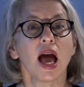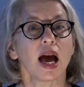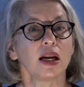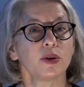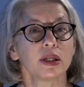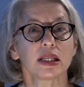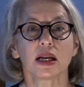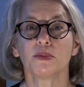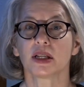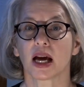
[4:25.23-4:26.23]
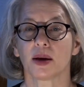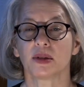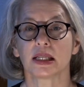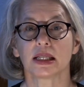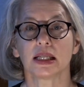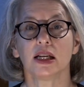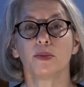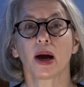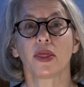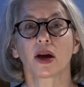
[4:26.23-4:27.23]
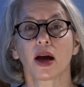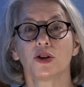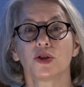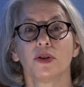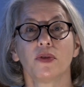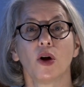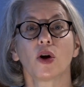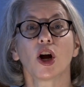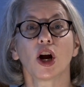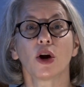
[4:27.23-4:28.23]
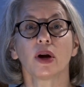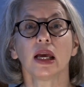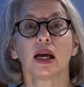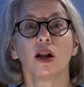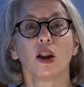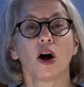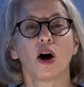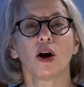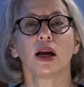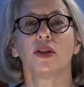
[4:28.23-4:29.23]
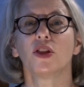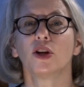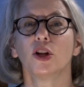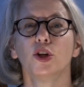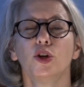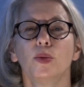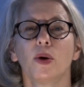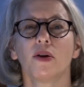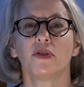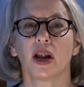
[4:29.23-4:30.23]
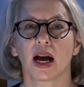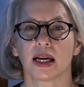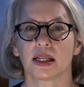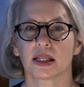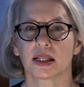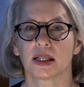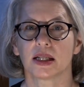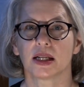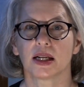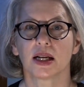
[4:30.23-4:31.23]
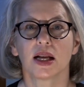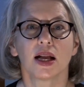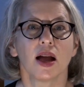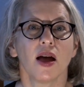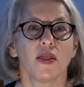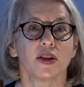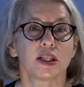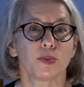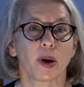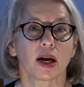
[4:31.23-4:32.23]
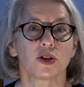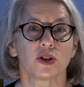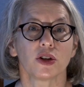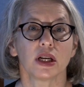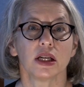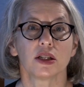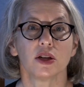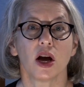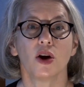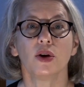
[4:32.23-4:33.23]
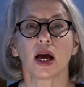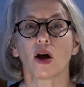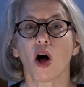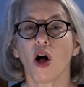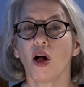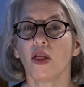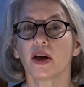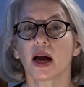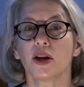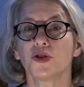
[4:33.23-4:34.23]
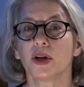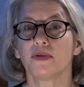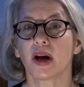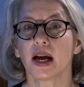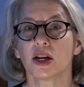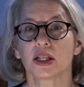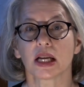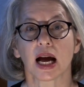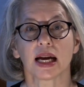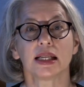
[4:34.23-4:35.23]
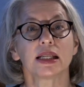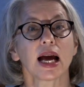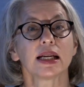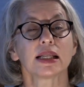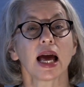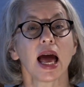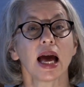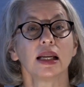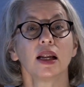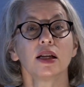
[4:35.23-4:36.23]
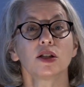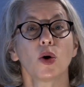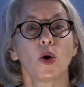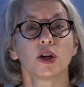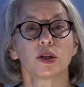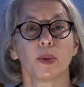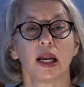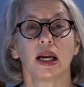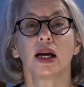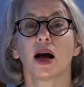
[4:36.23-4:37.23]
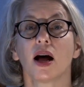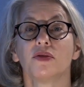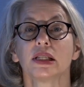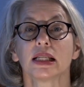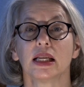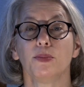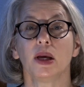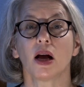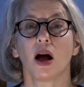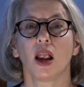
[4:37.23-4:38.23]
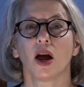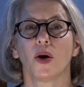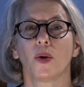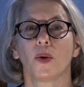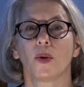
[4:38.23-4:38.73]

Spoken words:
and who is sometimes seen by the country folk hurrying along in the gloom of night. The specter is known at all the country firesides as the Headless Horseman of Sleepy Hollow.